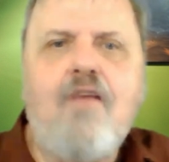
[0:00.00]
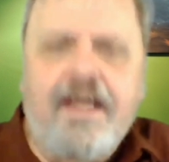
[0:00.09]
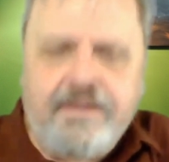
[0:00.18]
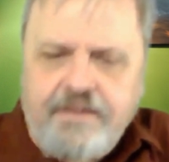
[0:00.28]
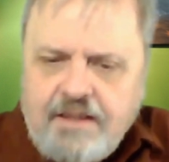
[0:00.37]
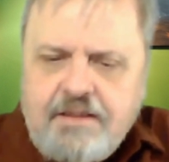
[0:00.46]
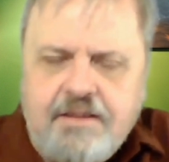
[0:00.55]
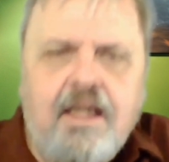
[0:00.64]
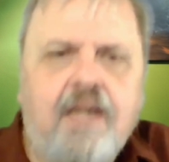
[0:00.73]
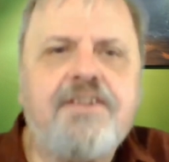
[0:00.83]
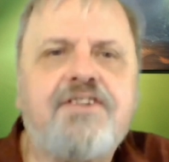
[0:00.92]
all that does
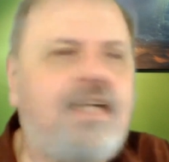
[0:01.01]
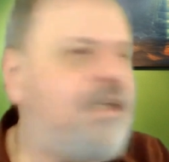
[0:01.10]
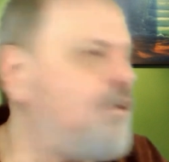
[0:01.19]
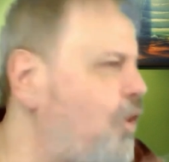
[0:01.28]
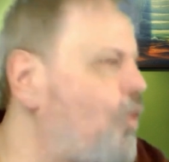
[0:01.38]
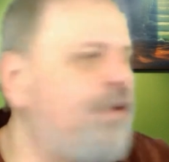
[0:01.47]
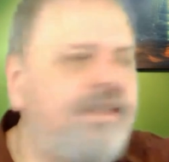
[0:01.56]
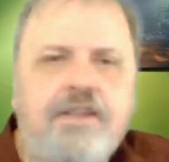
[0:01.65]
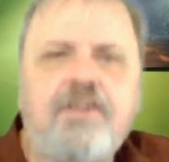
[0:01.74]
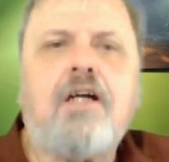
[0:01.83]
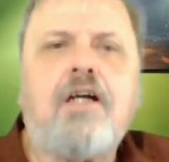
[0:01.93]
is tell the cell, go
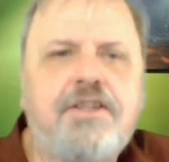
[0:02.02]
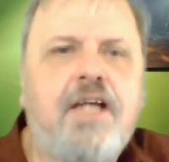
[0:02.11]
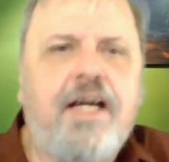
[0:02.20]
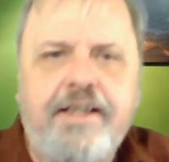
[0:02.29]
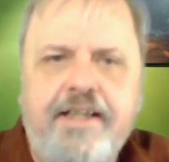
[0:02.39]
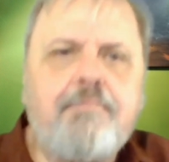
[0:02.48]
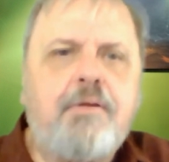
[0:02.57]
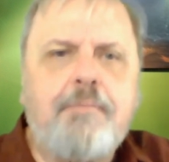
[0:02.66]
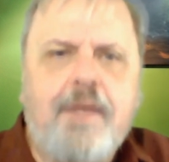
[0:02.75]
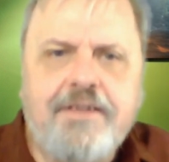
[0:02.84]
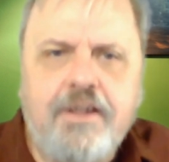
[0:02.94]
get the dark side and
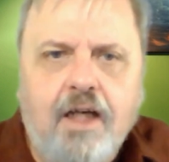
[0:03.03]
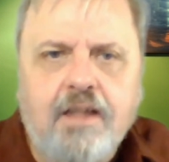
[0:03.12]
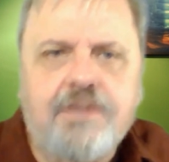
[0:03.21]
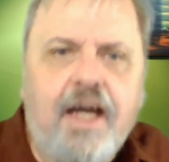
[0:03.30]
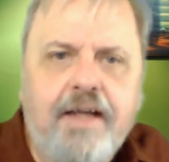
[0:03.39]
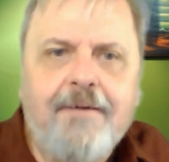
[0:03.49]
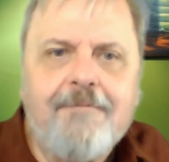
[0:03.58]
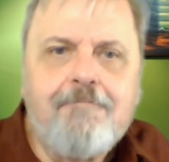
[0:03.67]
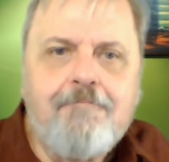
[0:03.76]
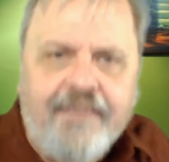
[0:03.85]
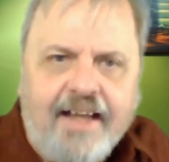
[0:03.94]
implement the dark side.
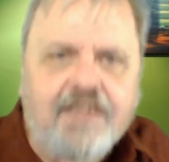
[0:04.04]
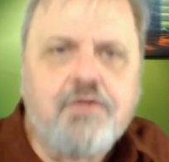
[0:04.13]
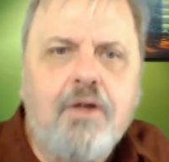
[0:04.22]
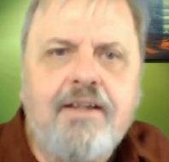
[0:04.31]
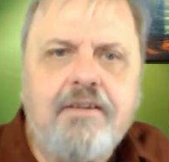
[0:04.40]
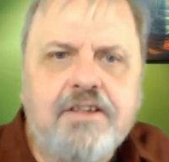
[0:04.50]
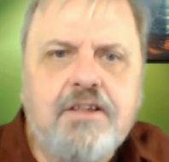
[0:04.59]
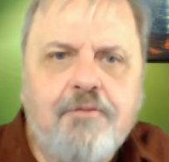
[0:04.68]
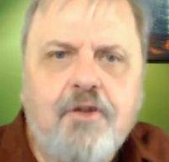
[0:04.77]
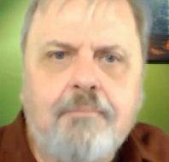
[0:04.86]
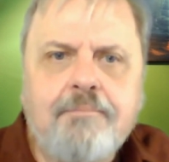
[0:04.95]
And that's where illness
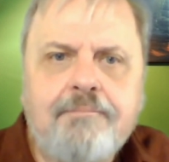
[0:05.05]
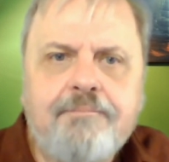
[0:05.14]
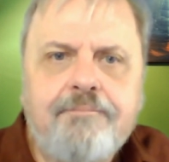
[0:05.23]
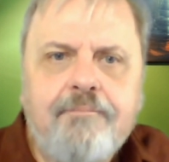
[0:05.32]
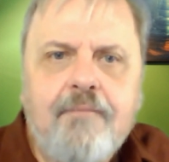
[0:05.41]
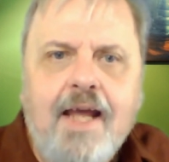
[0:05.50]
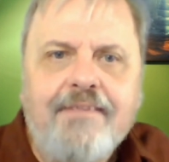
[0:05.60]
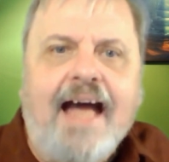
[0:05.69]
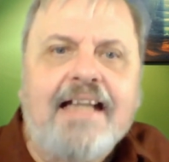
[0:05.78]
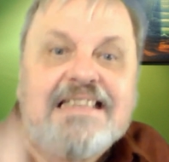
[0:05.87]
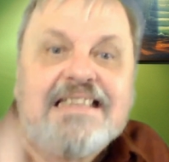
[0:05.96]
comes from.
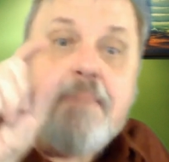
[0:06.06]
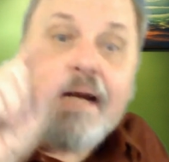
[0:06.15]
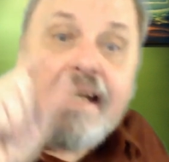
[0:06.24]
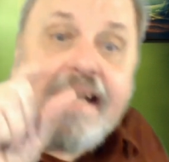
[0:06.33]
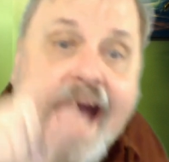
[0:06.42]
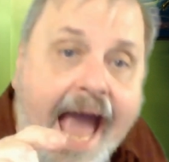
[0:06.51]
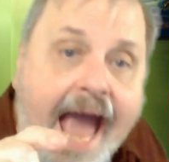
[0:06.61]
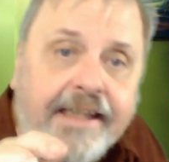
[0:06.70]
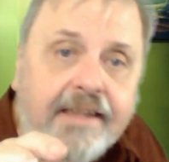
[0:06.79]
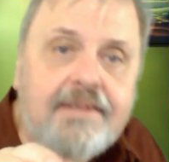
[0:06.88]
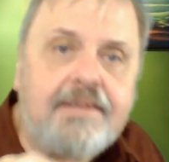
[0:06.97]
That's the
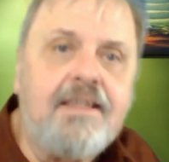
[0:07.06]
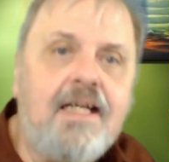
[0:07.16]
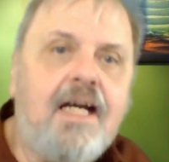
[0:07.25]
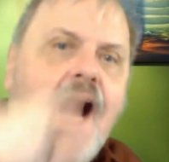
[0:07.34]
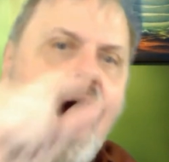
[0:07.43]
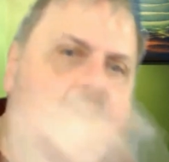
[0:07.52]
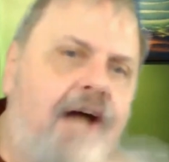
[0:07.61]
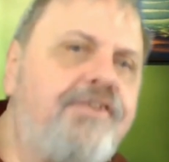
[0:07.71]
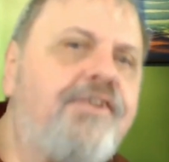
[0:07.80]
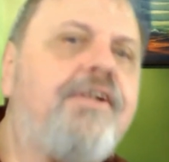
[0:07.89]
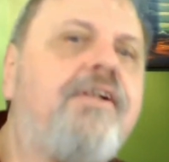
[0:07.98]
mechanics
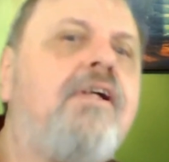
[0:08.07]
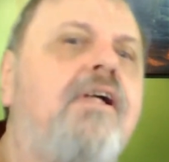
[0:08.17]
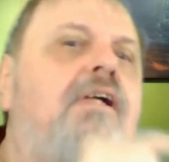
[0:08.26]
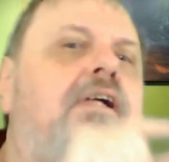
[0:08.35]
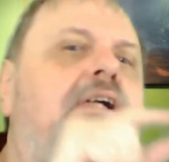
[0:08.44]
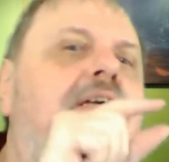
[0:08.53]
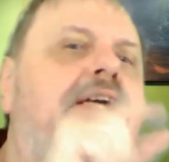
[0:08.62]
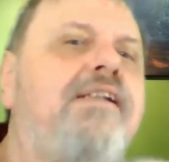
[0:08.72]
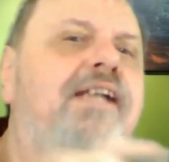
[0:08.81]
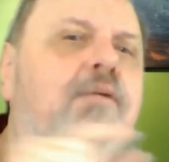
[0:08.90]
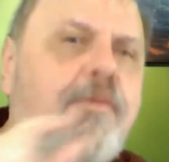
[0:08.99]
under
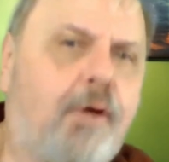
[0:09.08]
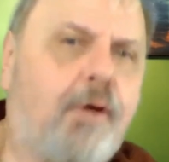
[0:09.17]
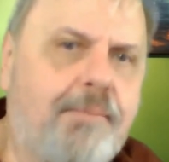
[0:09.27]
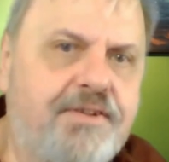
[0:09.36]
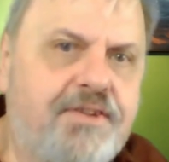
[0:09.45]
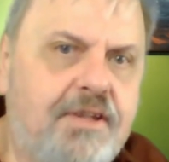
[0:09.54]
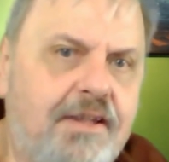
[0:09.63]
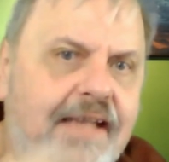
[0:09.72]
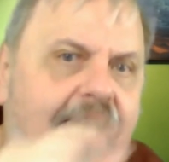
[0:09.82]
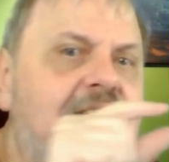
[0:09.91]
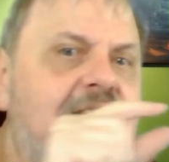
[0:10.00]
healing with purpose.
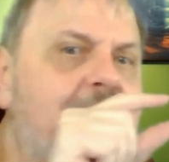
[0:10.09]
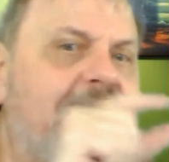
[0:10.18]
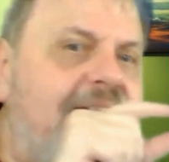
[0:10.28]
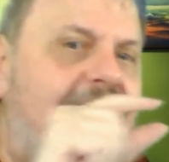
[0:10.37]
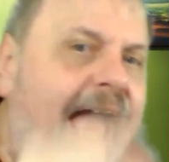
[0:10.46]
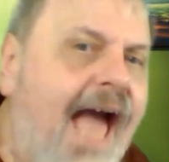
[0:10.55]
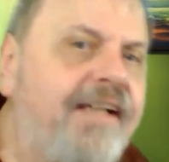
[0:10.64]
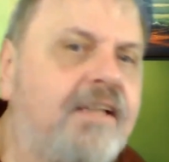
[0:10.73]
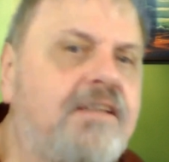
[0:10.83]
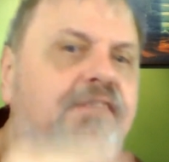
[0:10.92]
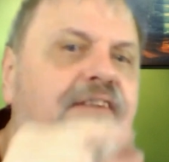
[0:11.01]
That's the
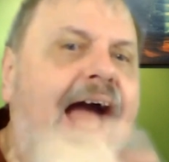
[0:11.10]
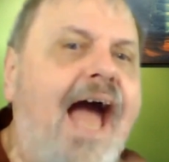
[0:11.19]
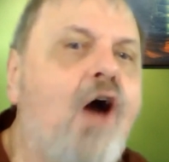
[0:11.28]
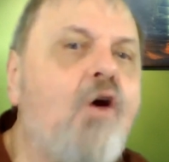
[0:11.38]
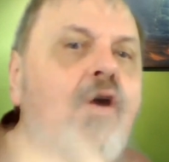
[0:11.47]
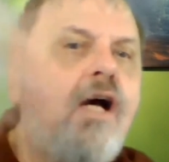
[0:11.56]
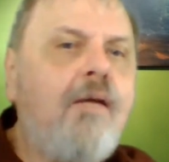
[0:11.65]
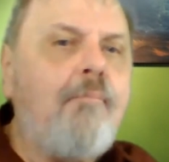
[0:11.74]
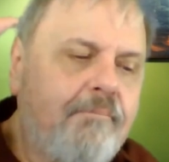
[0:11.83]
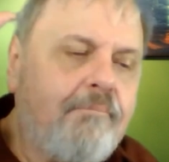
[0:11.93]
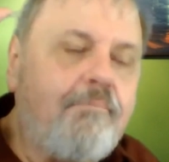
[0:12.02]
mechanics of how
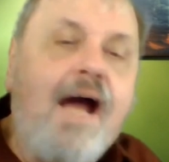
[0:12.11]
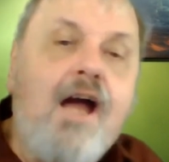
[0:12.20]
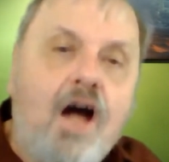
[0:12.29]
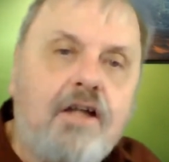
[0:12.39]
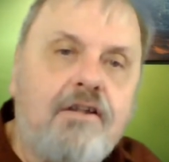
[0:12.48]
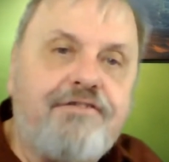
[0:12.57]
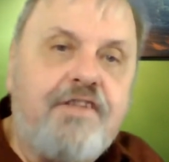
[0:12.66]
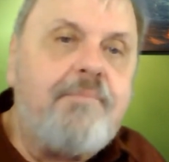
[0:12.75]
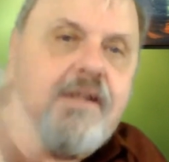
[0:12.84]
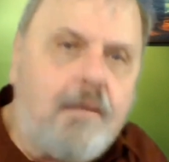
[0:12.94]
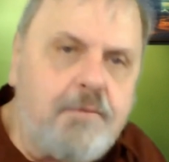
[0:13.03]

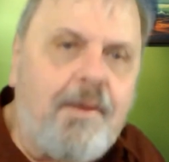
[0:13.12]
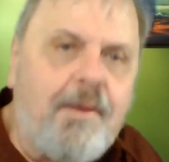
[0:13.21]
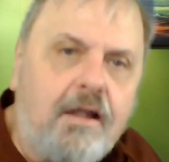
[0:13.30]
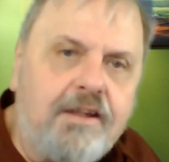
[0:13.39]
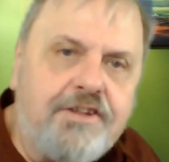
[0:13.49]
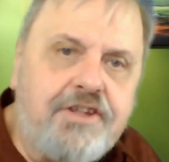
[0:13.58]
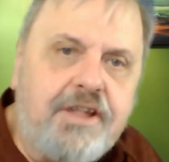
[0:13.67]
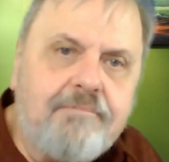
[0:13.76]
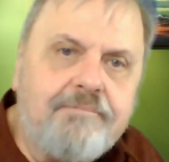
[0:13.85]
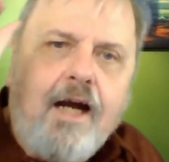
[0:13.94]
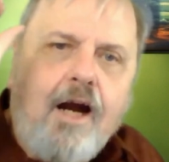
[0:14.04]
biography becomes
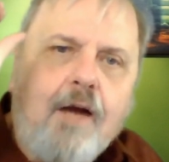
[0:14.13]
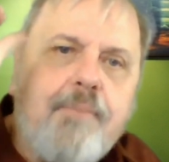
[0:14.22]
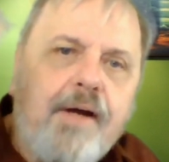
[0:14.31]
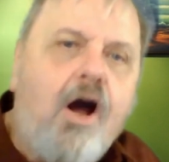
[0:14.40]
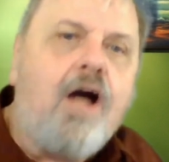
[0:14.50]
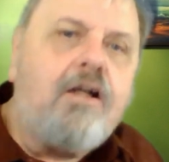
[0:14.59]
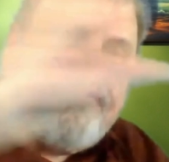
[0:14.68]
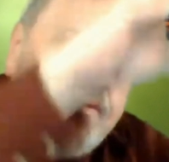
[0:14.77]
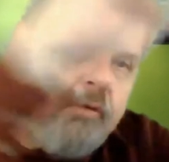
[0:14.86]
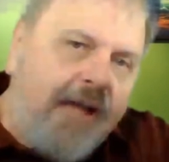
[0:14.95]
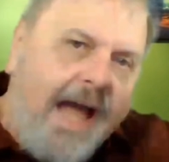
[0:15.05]
biology. Yeah, our
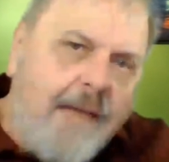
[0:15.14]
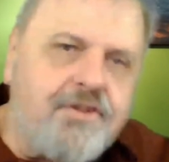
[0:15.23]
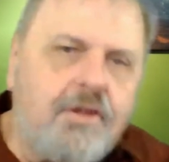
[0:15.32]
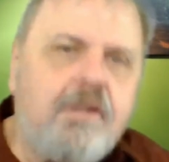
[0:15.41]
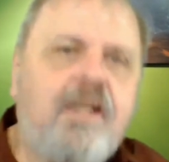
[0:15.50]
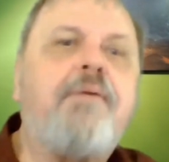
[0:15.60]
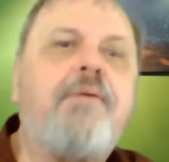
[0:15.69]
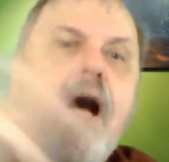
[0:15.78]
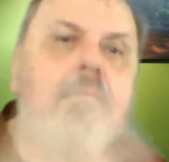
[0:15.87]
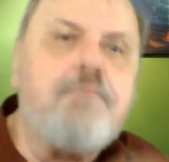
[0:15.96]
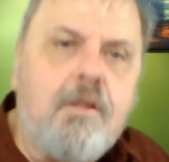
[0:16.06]
biography, what happens in our life
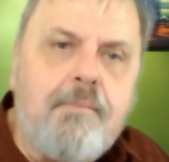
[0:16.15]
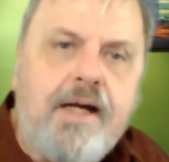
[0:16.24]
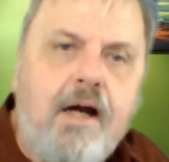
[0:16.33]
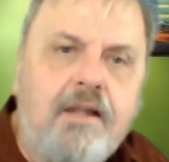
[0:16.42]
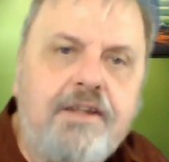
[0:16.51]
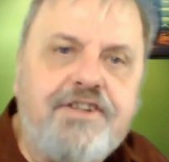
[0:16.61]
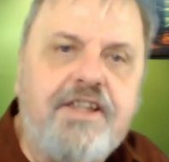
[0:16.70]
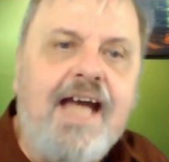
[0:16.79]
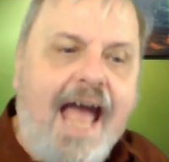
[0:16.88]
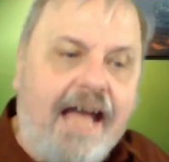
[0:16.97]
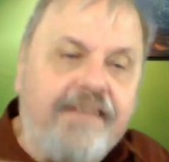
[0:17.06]
becomes our
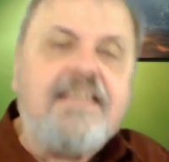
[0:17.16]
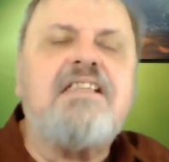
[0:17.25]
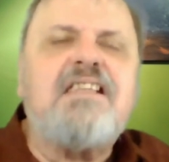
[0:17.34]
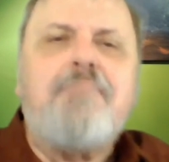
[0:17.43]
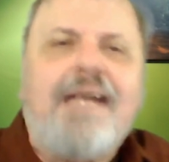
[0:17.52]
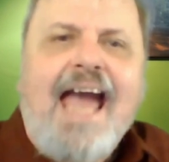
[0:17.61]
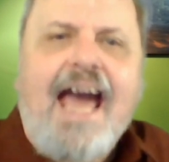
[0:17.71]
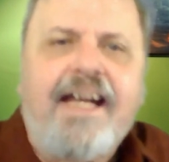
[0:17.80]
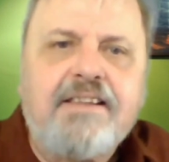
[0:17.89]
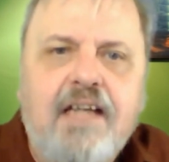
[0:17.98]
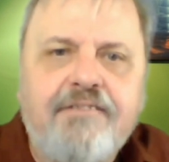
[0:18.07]
biology, and this is the
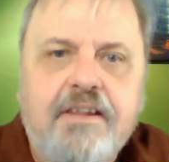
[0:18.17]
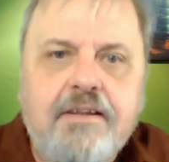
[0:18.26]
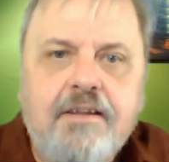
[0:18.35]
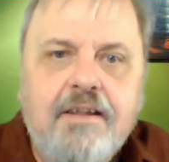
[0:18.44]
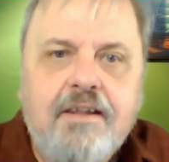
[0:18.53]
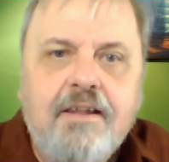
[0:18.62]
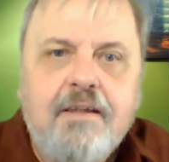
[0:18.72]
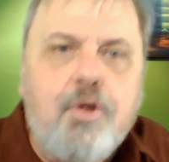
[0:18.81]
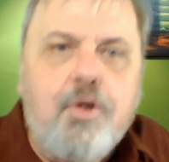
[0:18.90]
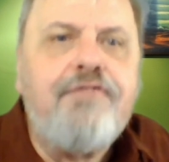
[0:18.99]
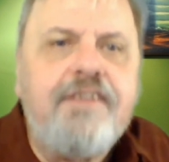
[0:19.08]
mechanics of it,
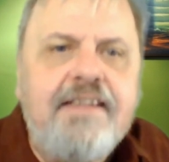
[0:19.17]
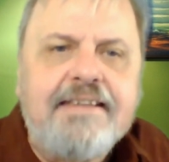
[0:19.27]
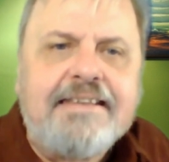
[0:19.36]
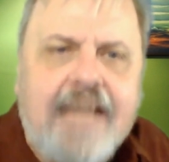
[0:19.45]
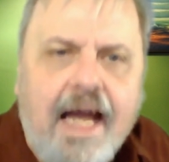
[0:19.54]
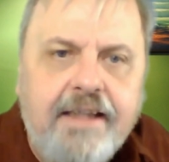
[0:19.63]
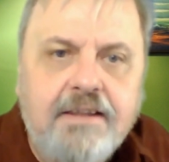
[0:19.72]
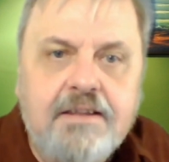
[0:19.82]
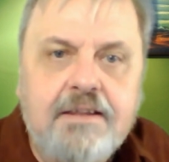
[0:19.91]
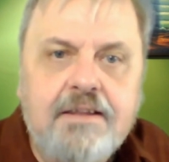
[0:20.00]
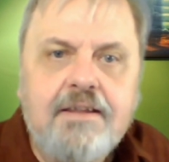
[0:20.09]
proven in
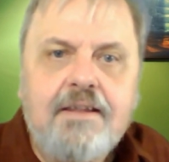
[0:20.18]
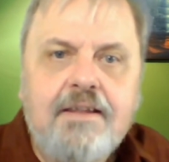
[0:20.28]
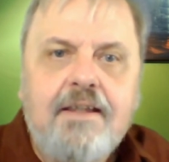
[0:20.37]
science.